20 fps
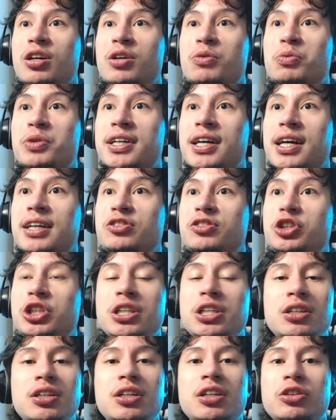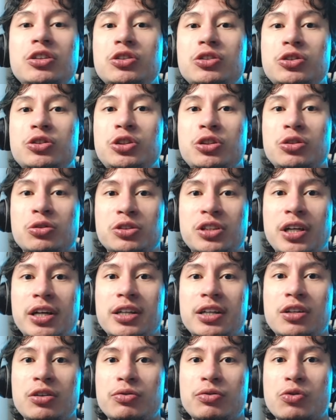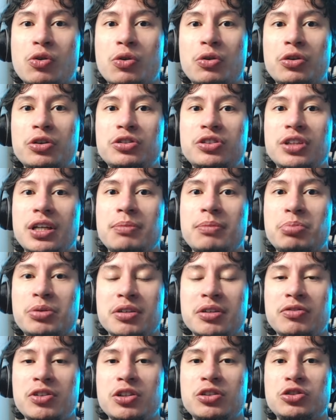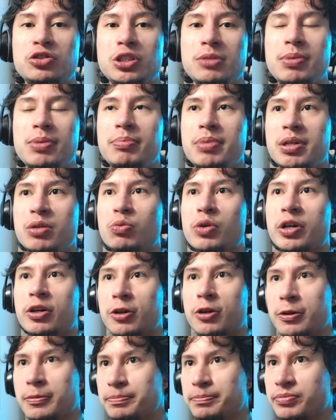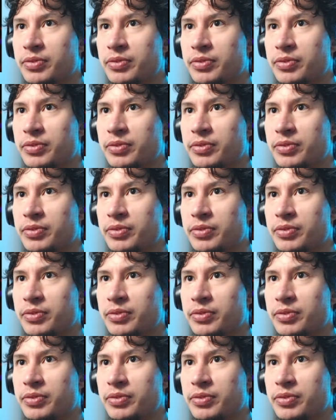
We got Gene Shinozaki, of course, a previous GBP winner.